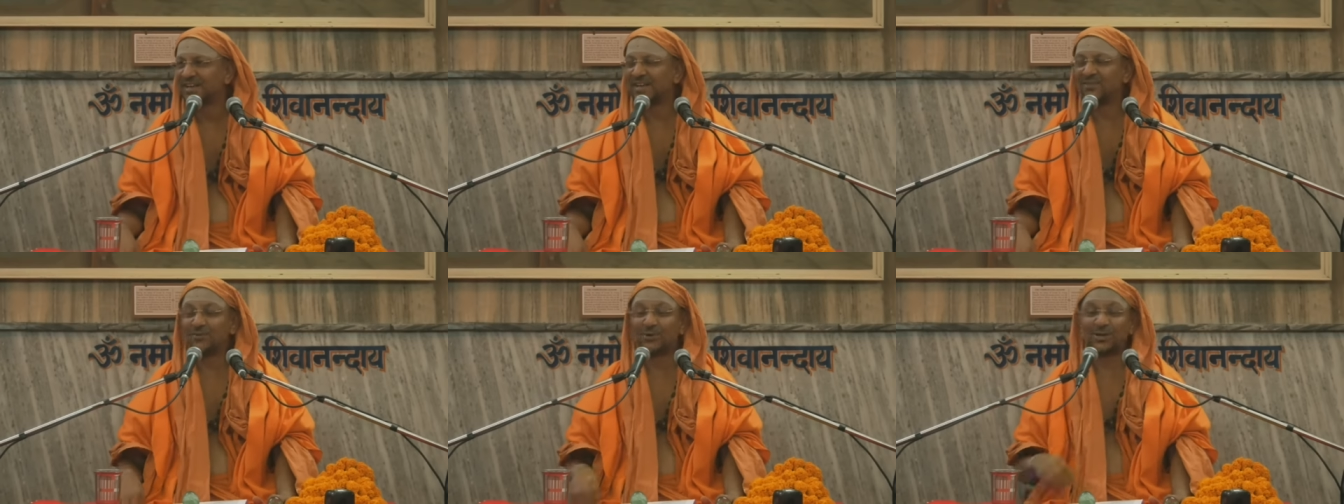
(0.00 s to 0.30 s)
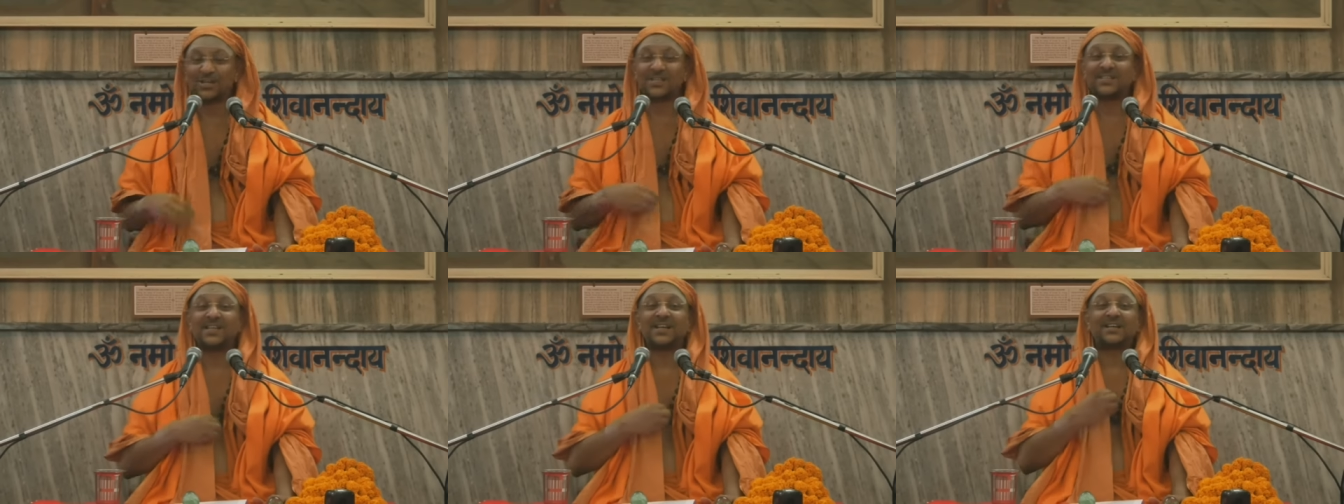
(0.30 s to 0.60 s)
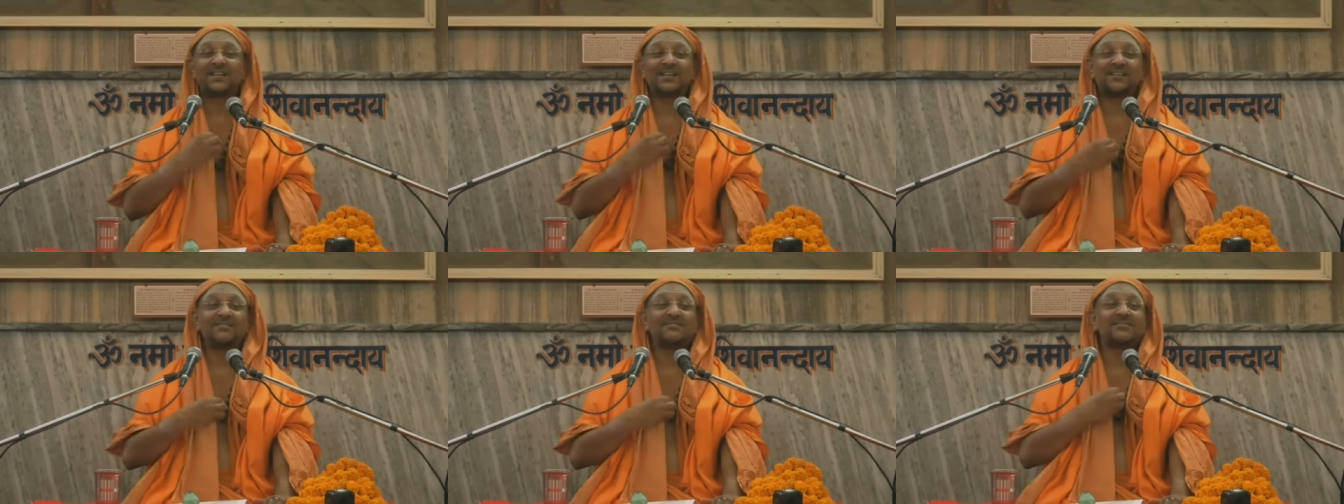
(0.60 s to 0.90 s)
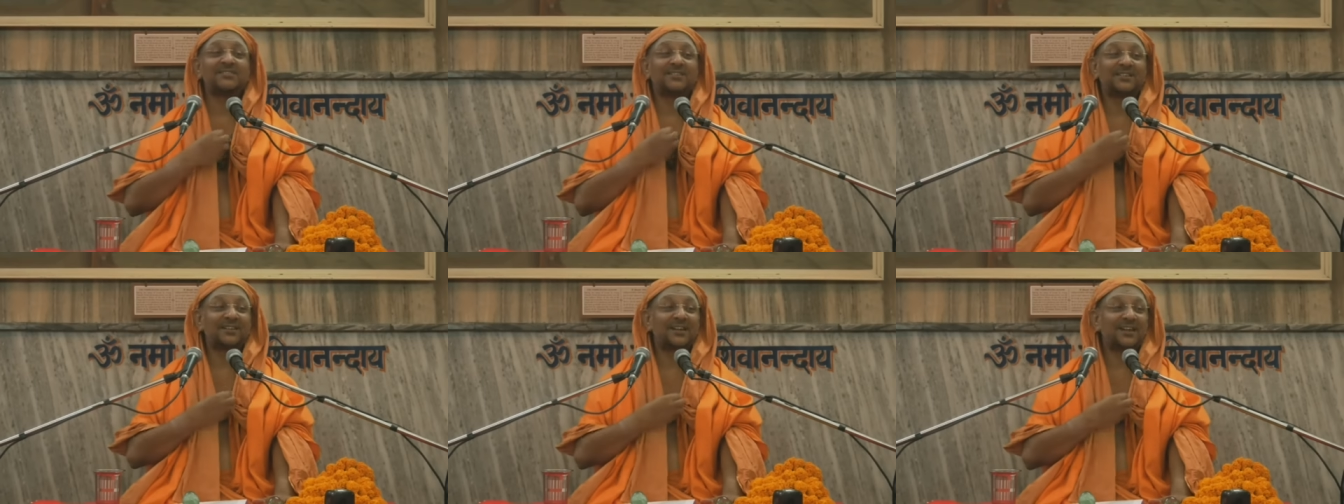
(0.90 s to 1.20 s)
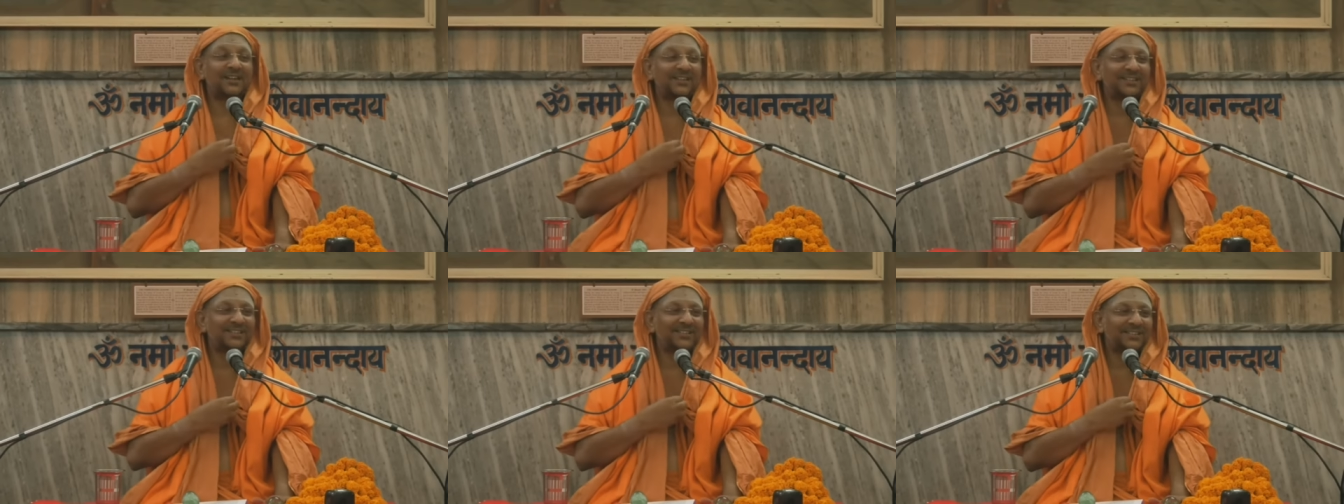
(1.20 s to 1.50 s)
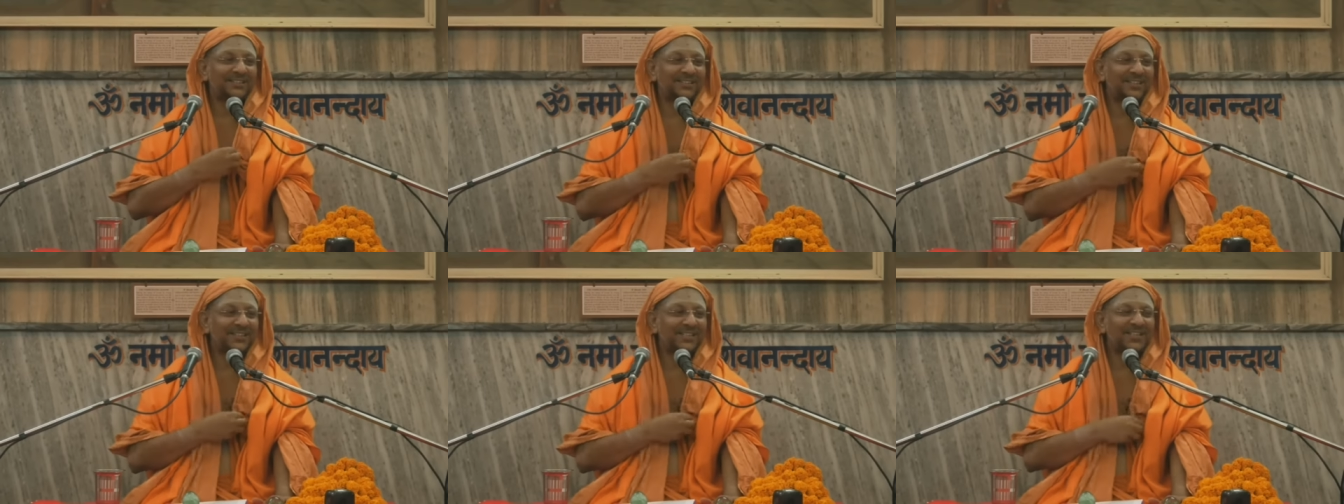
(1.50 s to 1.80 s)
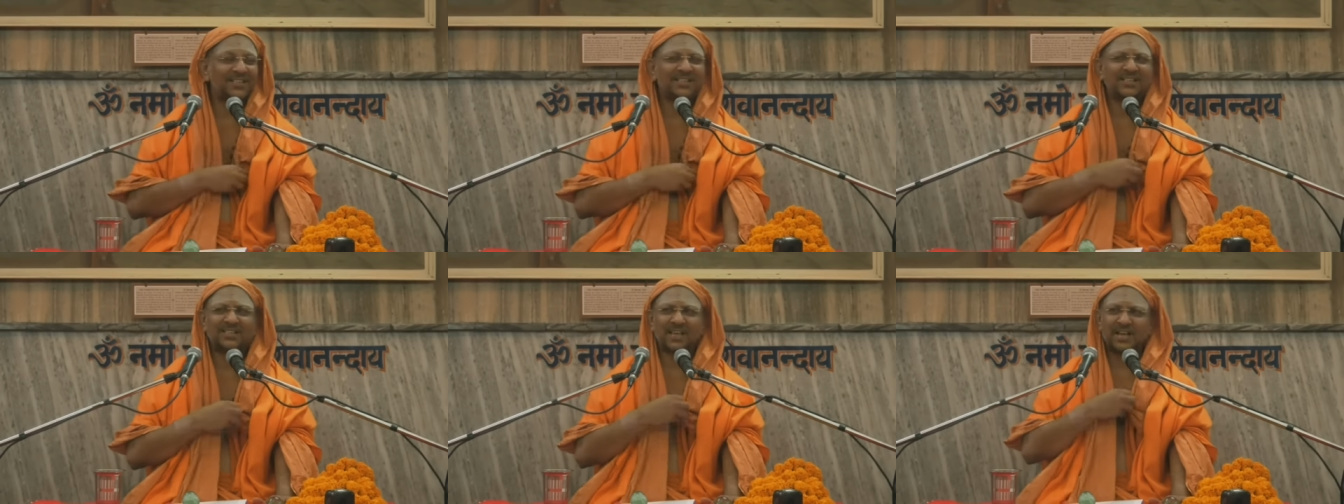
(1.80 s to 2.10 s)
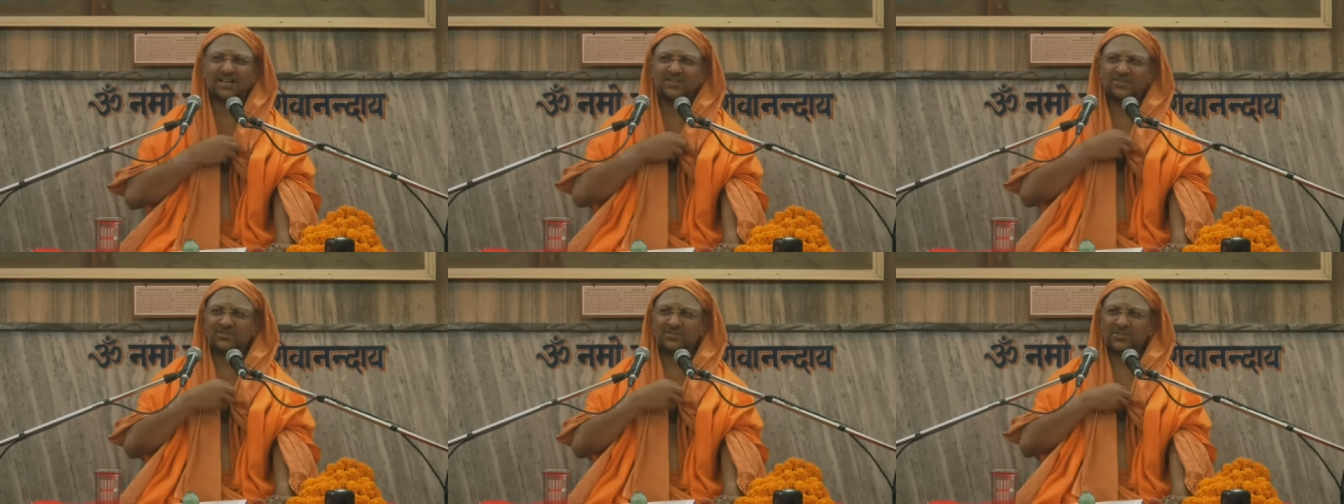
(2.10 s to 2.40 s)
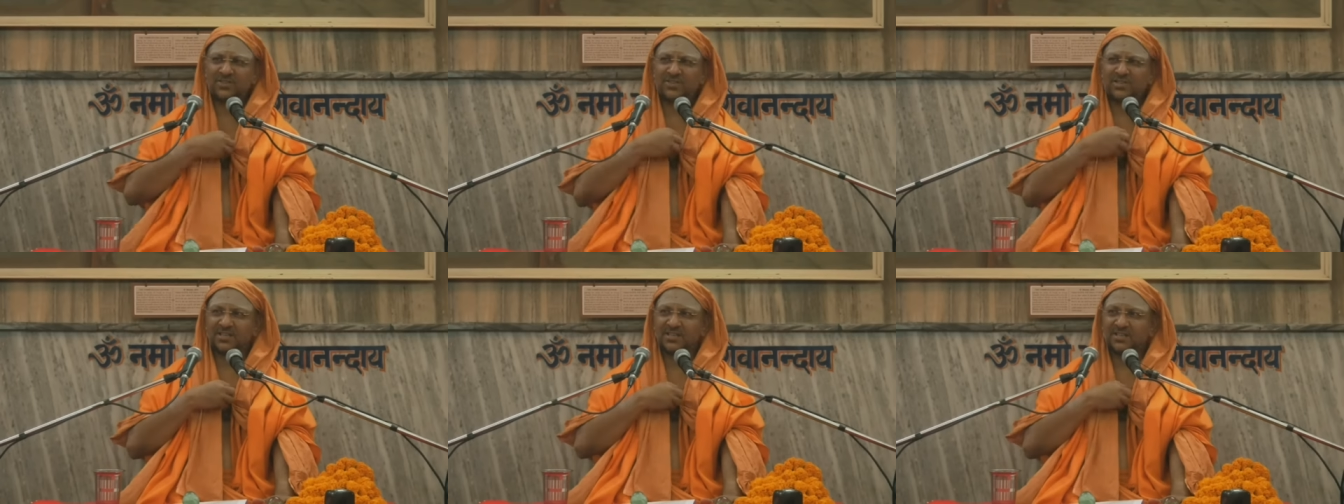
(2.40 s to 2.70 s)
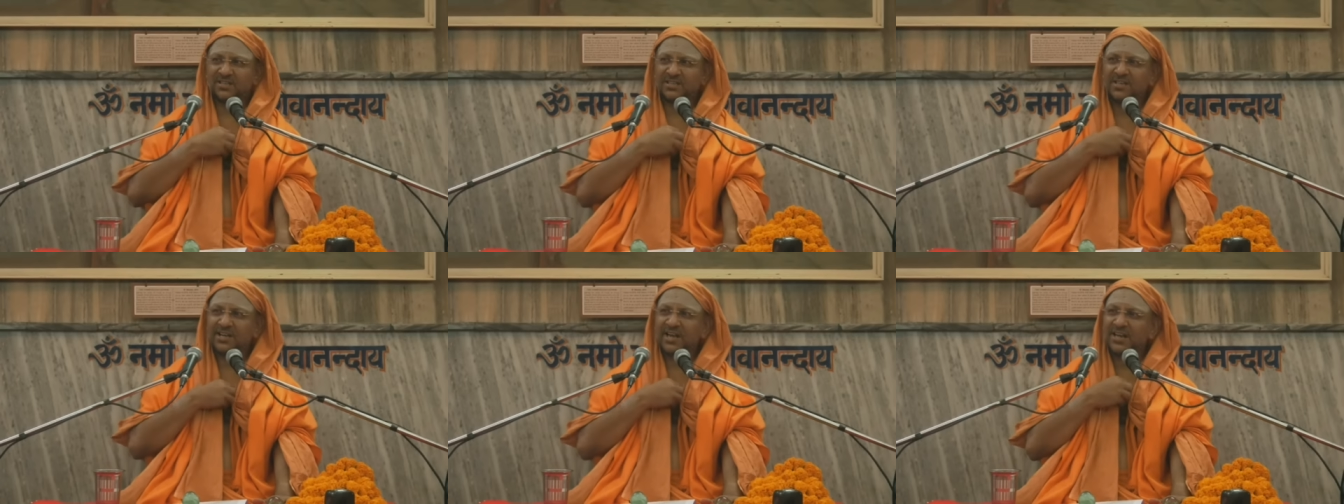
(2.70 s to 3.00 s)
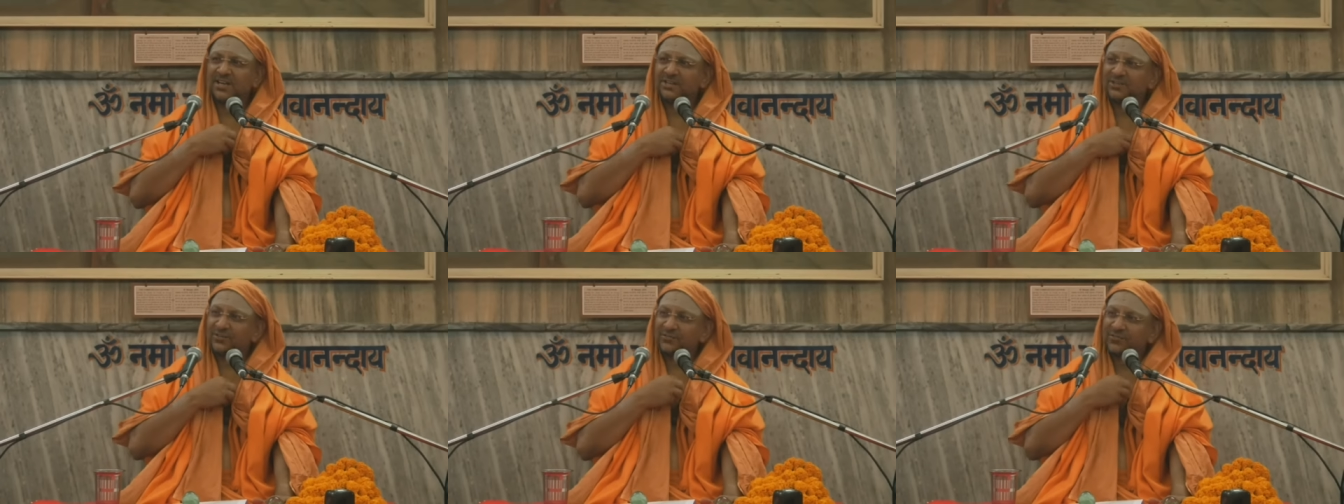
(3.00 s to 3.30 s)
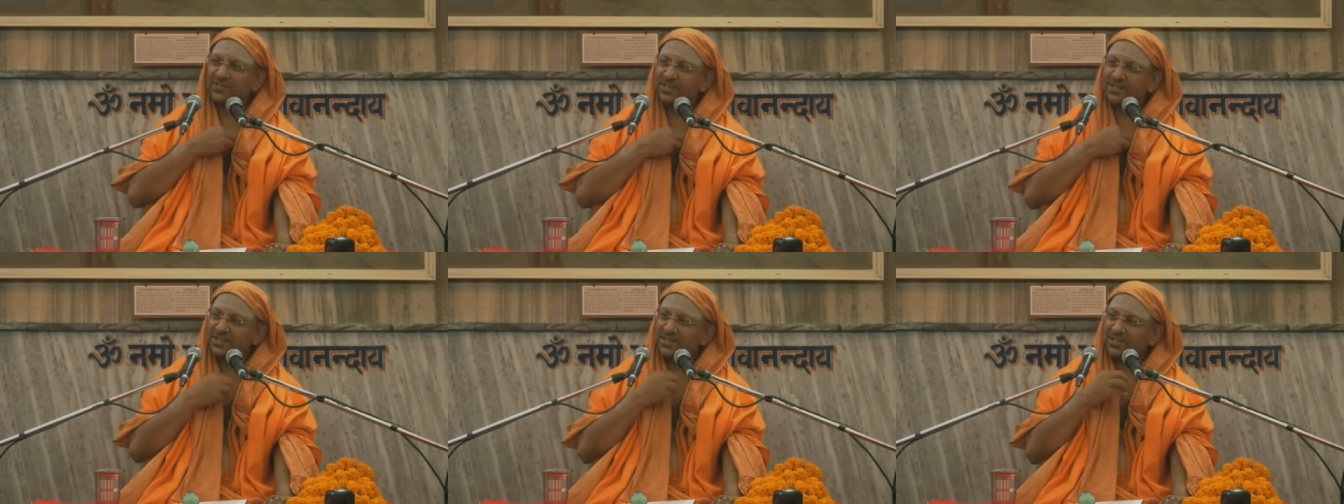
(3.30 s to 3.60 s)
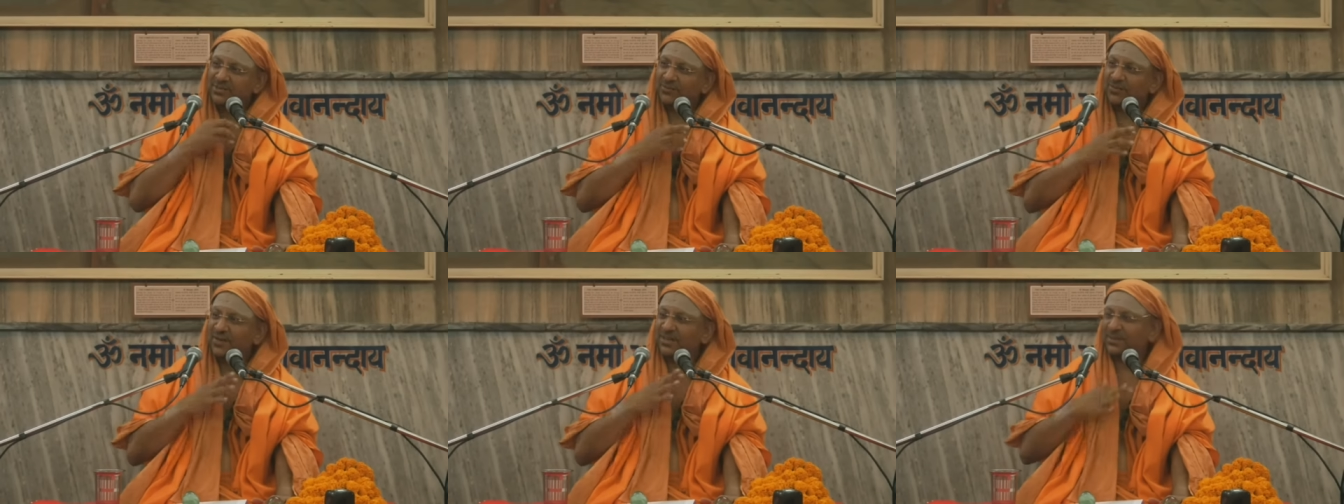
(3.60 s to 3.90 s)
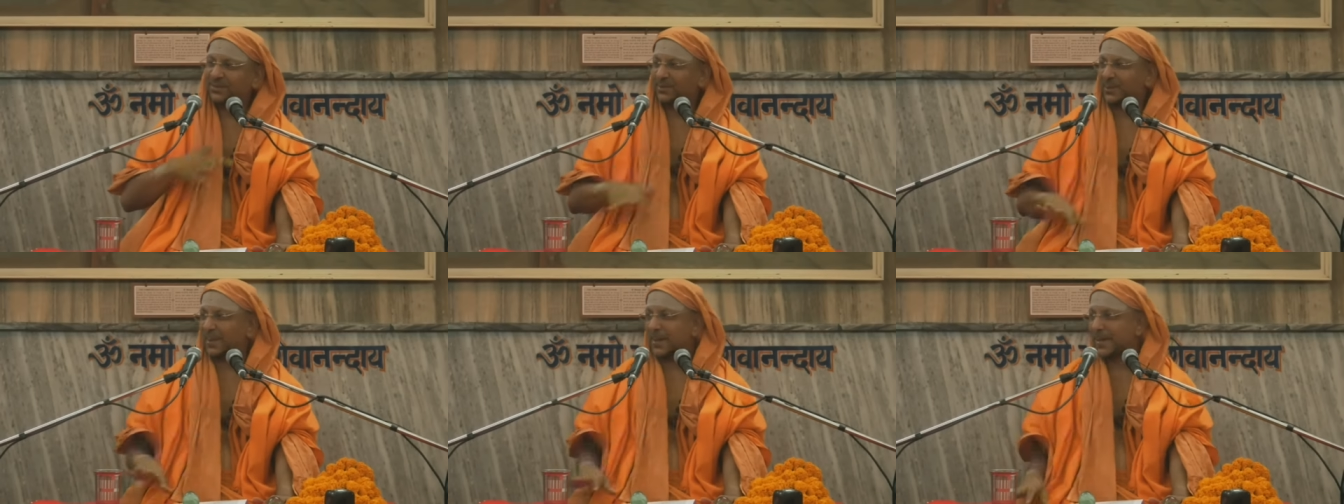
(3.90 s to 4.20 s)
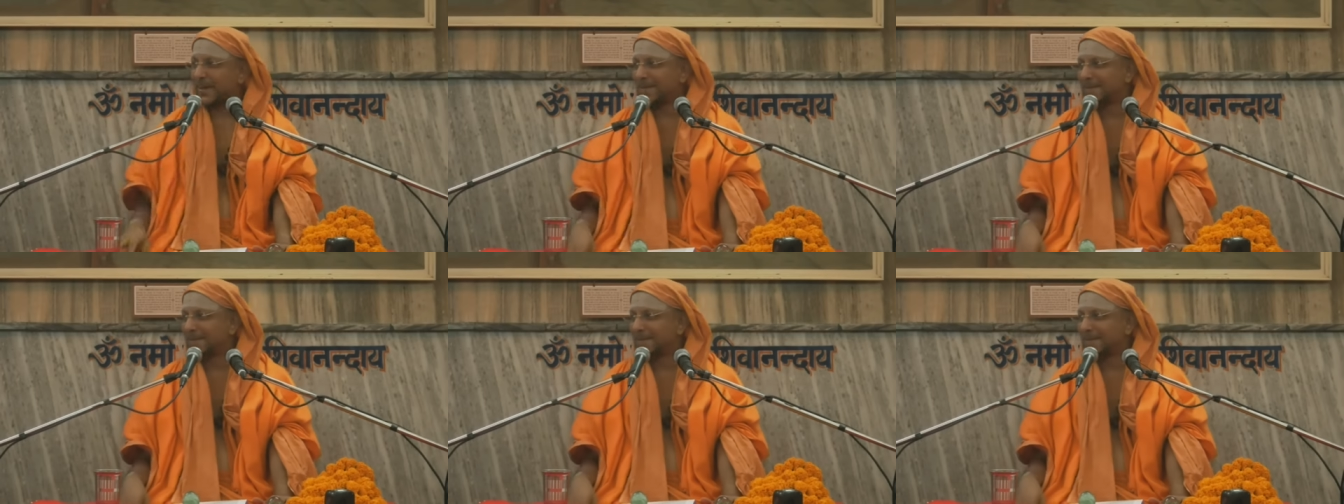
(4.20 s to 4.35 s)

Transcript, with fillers: And what is that inner light? It is Taijasa, the light of the inner one.